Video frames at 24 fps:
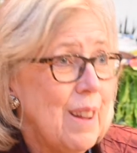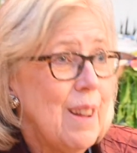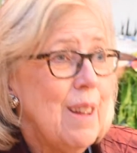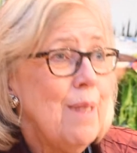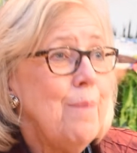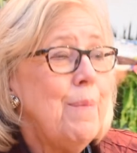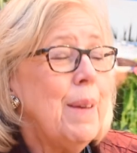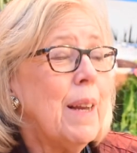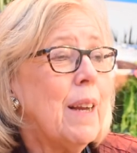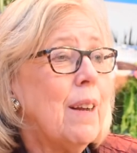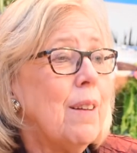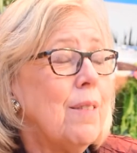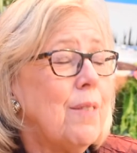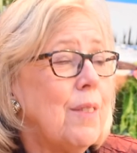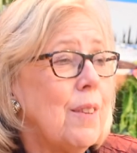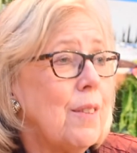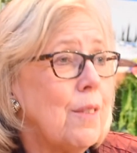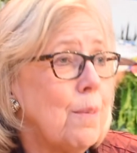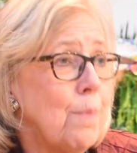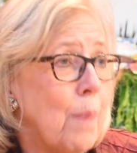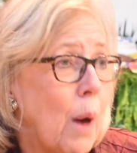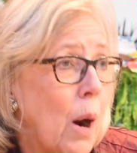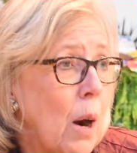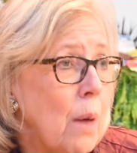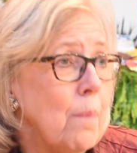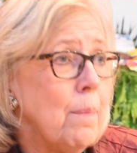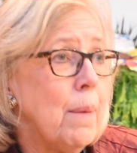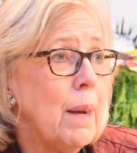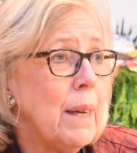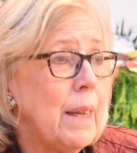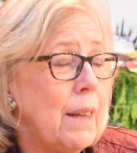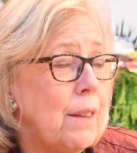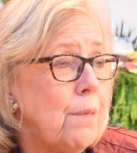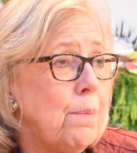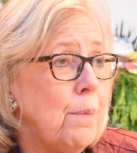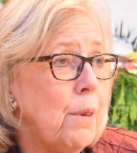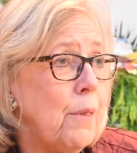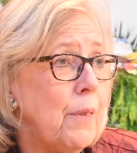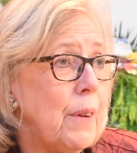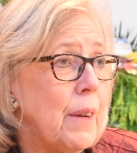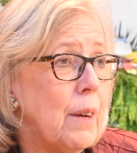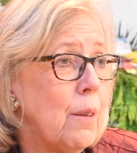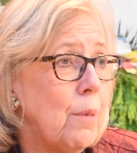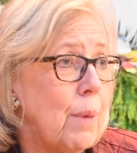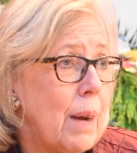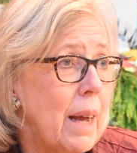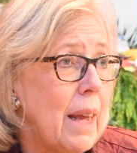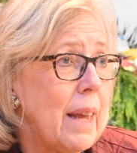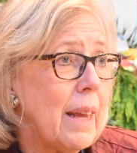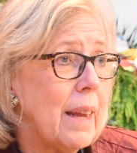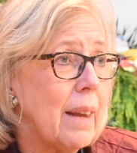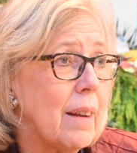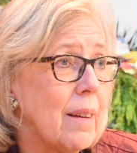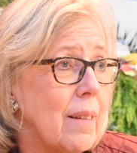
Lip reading: because the smart money's moving away.